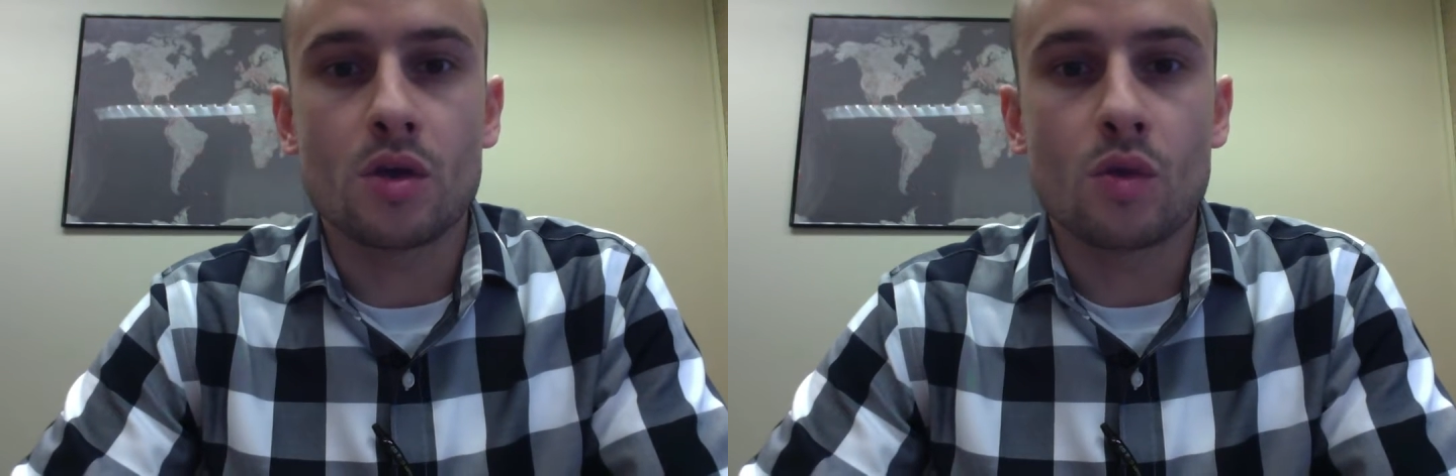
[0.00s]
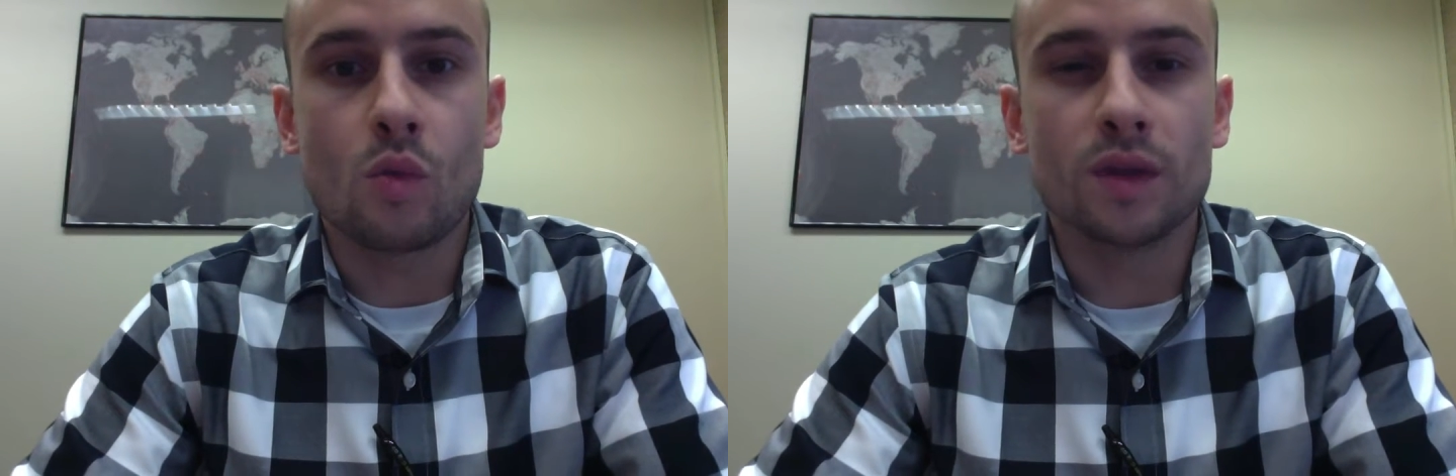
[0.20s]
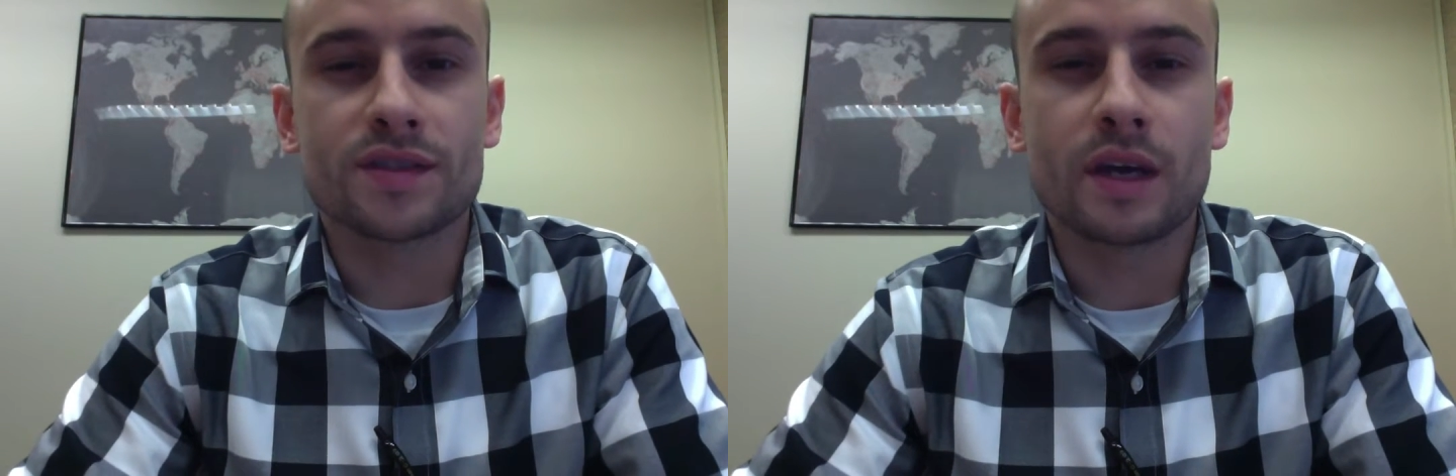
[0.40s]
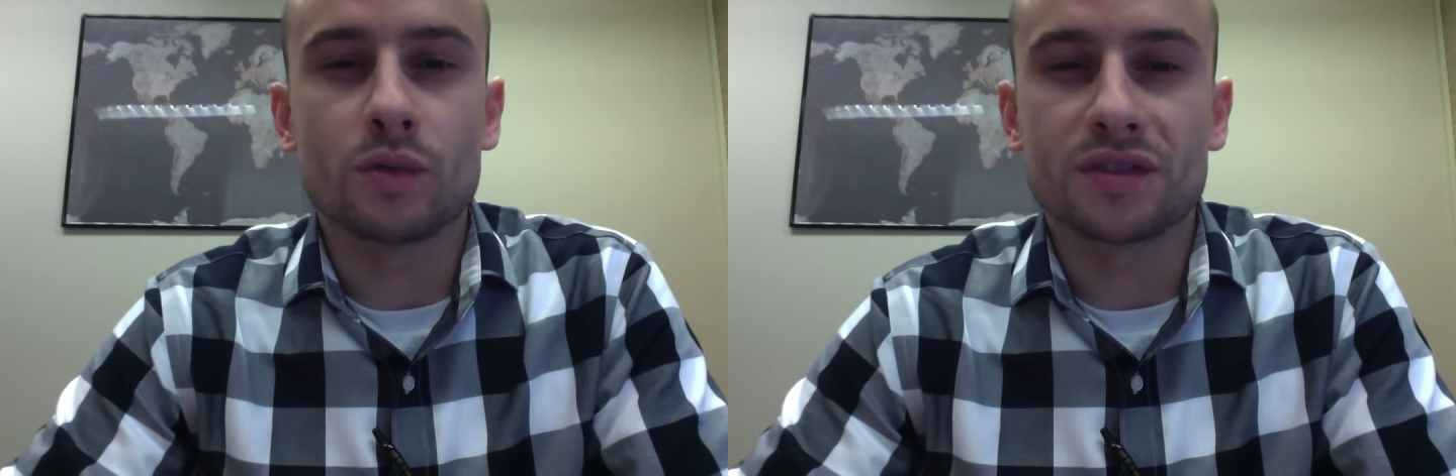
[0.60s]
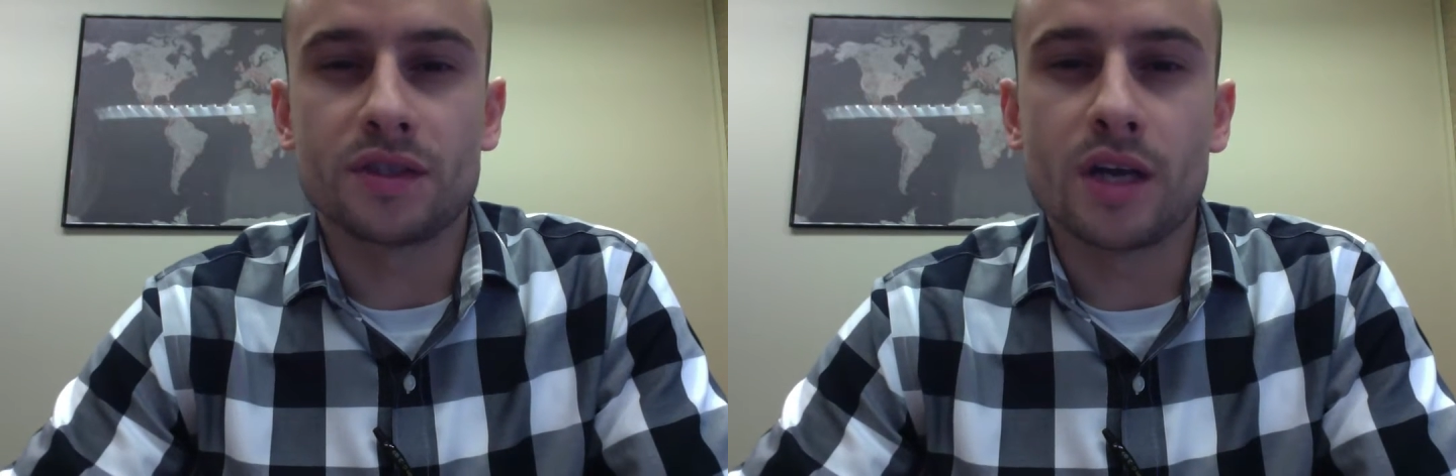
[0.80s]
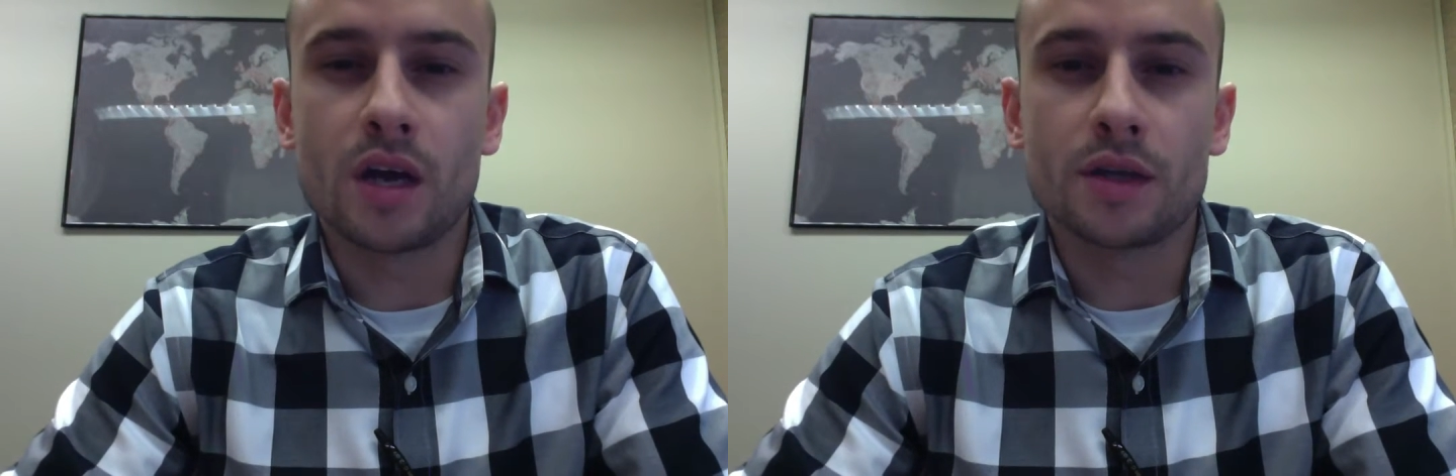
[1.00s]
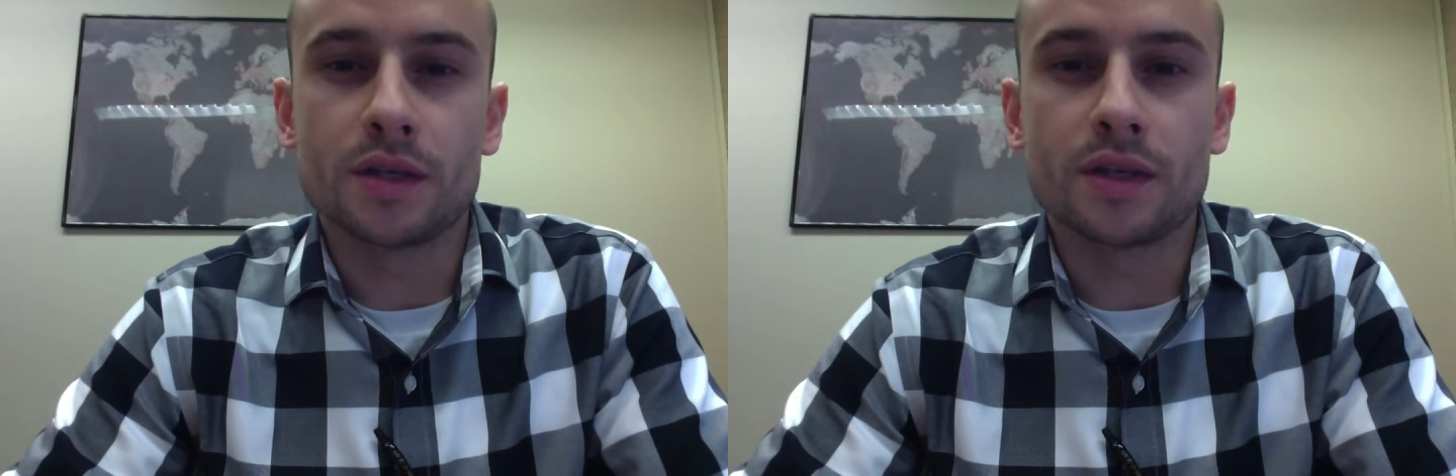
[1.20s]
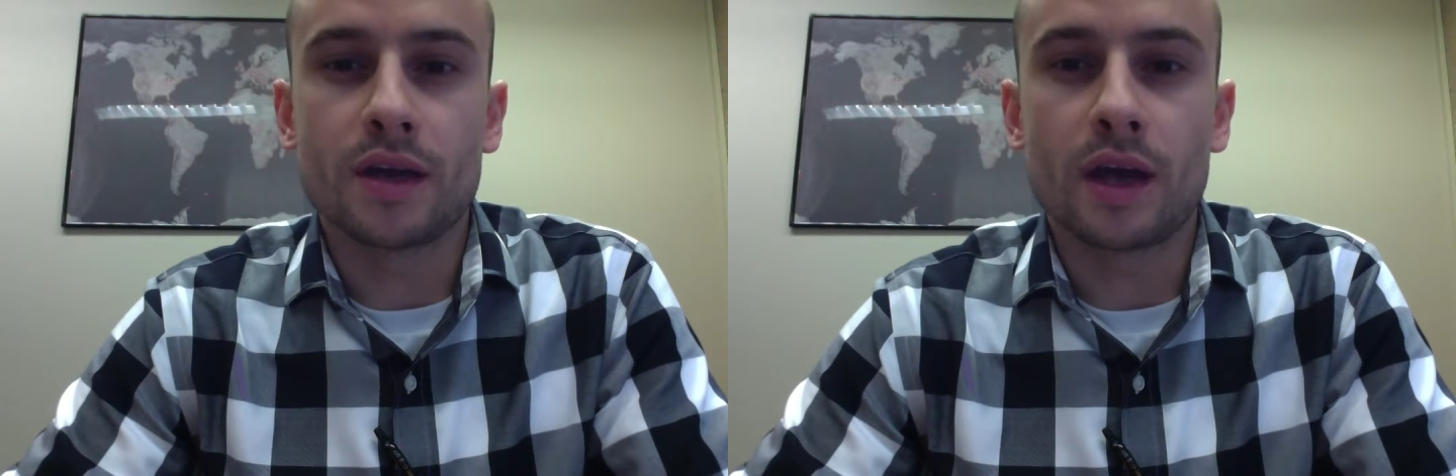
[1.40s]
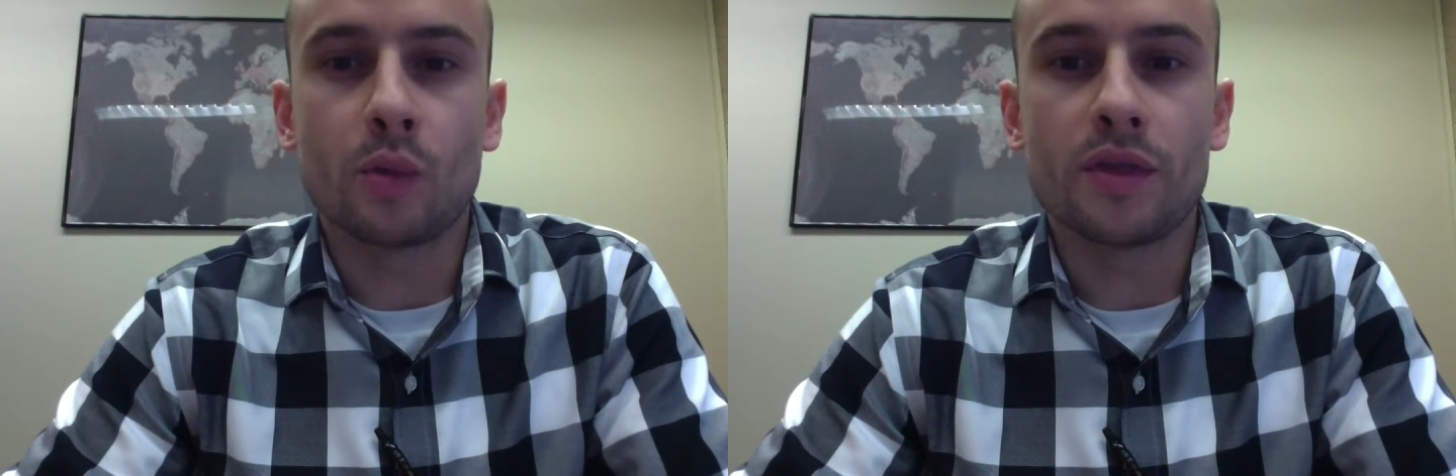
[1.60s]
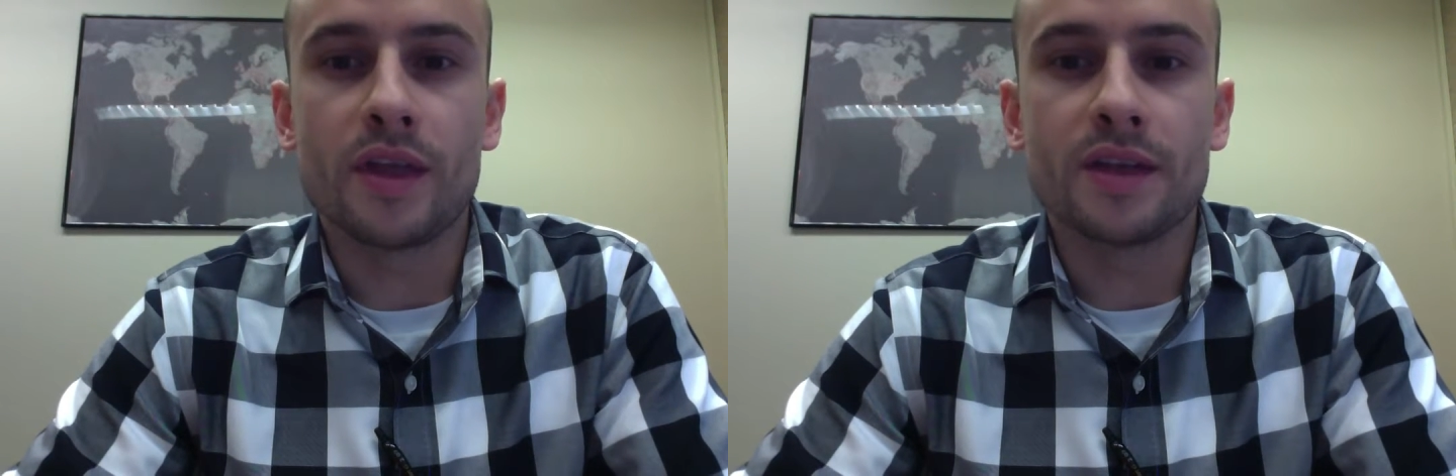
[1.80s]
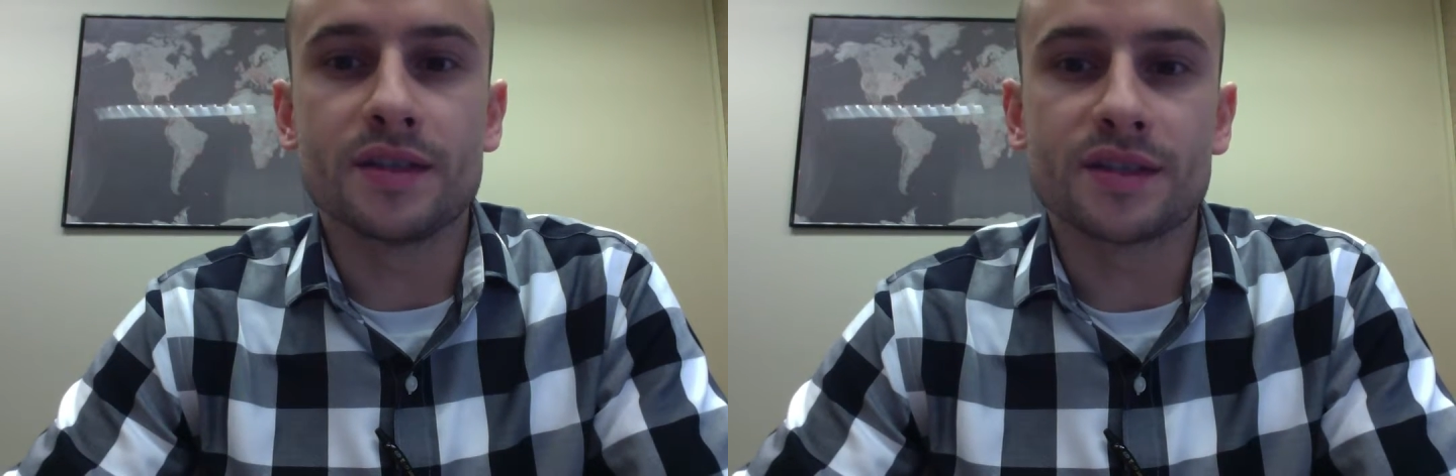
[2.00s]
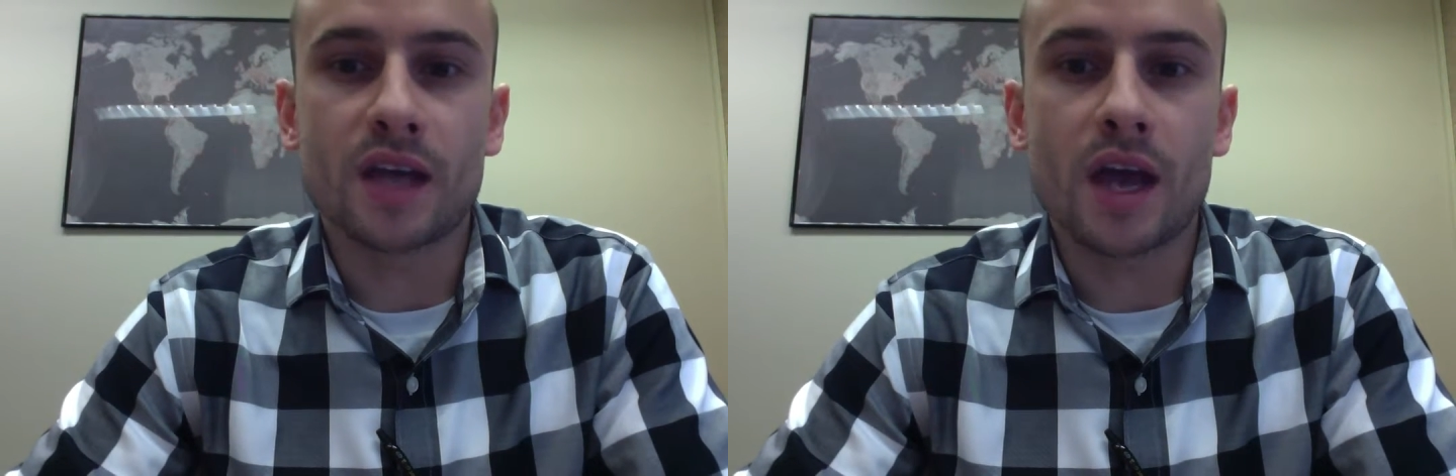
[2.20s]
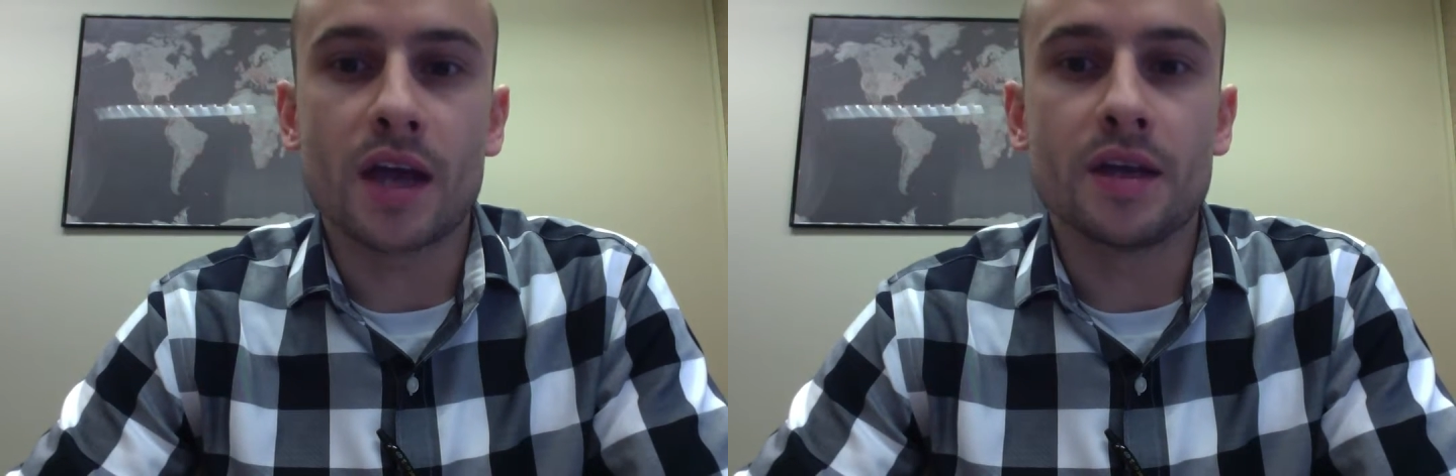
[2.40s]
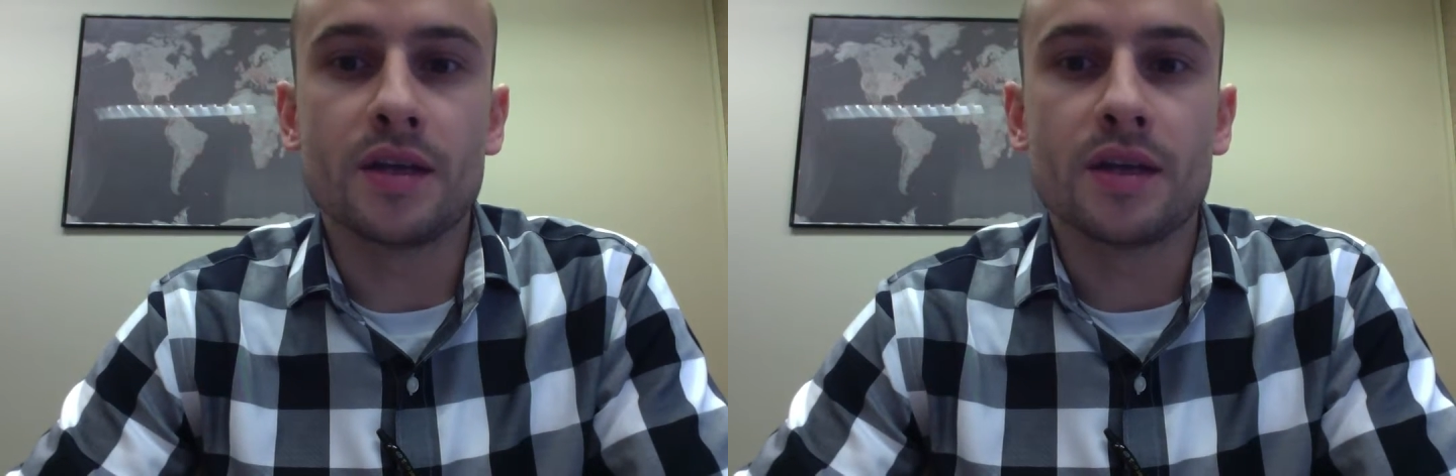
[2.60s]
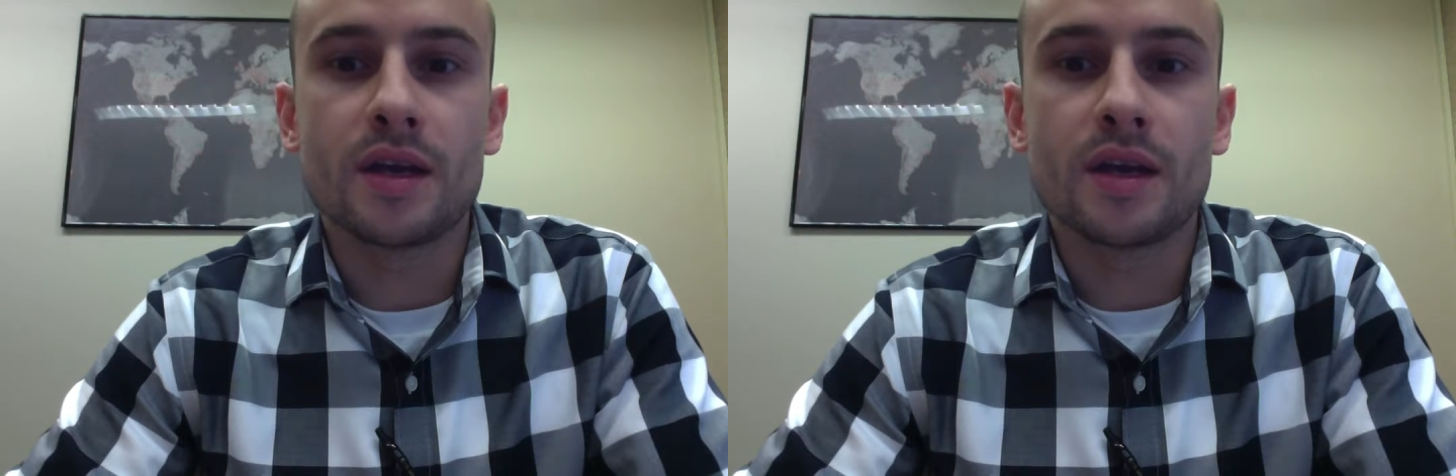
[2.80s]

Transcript: Once that was done, I would then decide